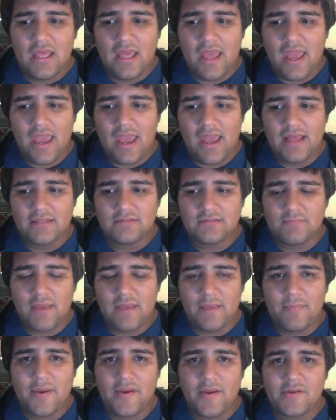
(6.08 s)
and
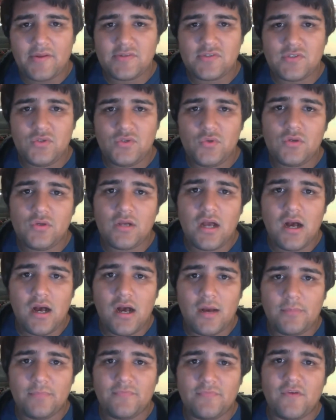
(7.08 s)
my parents do
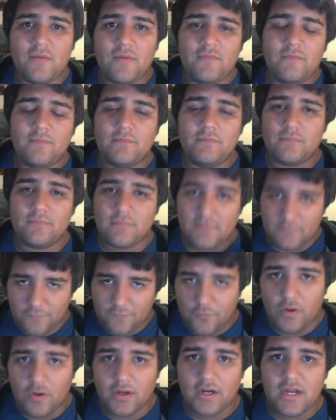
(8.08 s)
come from
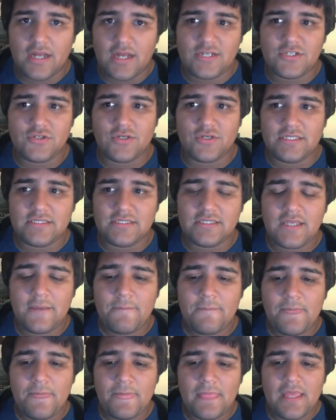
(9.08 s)
foreign countries,
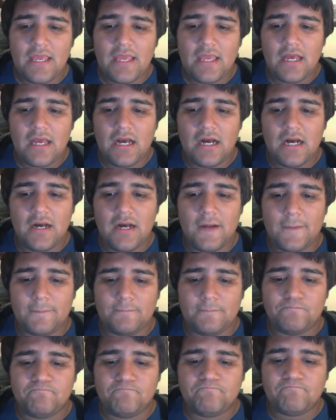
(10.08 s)

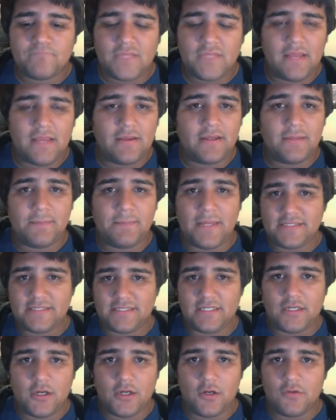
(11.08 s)
um,
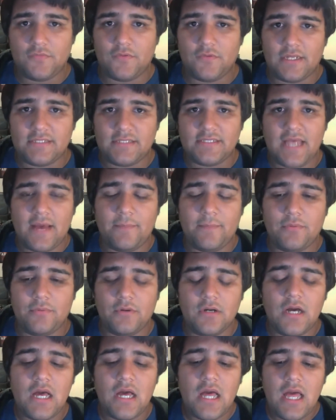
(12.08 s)
Mexico, for
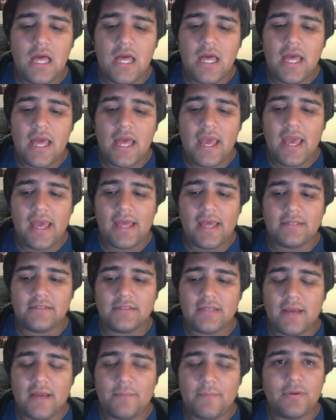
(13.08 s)
example,
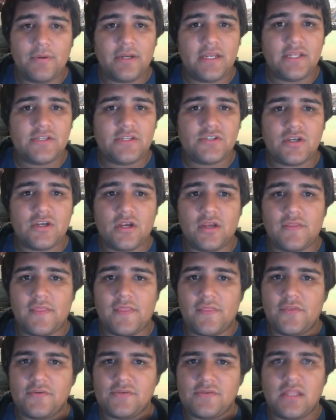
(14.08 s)
and I'm pretty sure
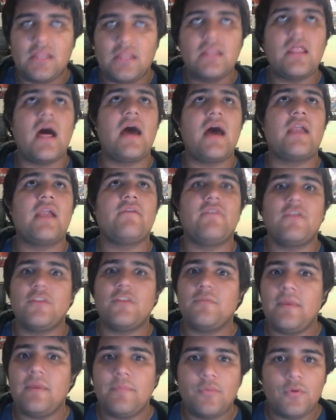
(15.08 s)
that there's a lot of other
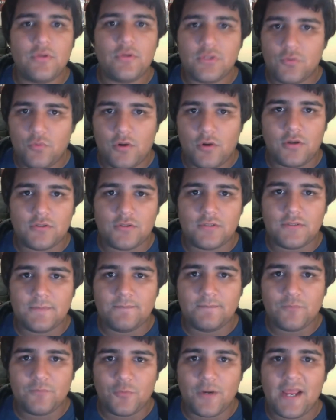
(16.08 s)
people in the world,
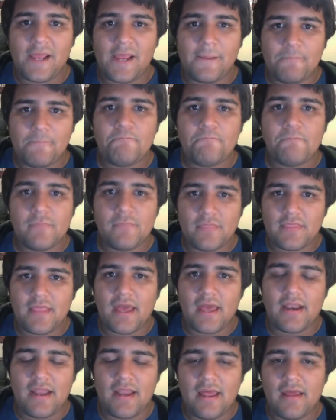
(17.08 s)
right,
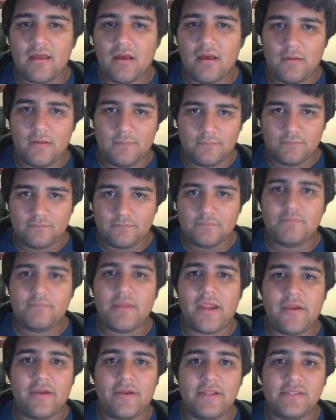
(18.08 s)
that um,
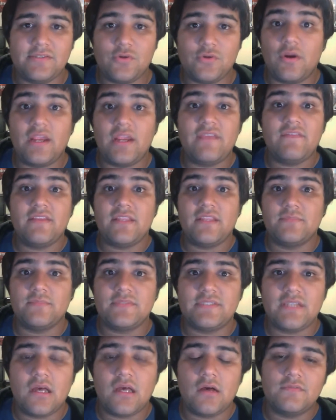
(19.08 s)
parents or even
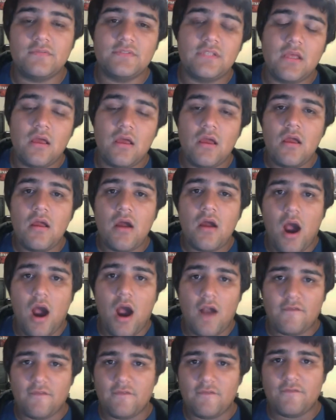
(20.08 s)
themselves
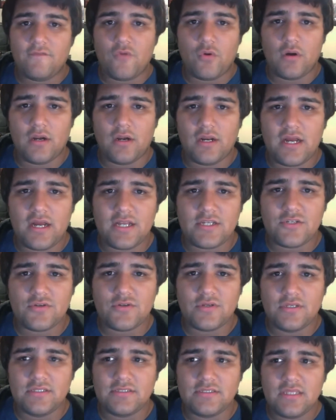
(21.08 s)
are from foreign
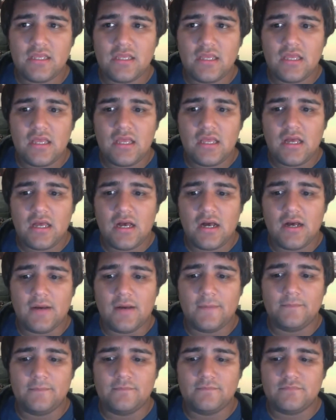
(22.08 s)
countries.
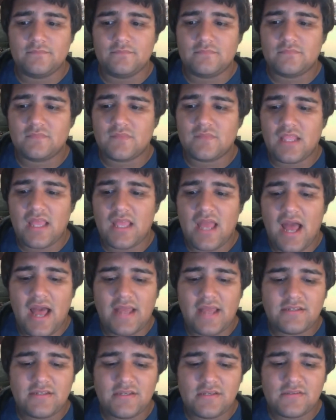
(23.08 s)
Um,
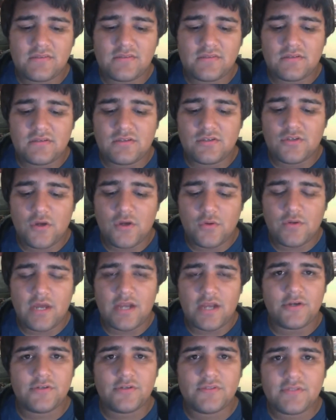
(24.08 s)
I just don't
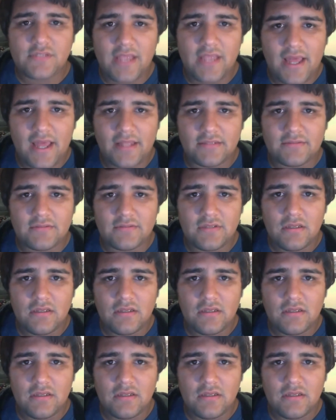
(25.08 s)
understand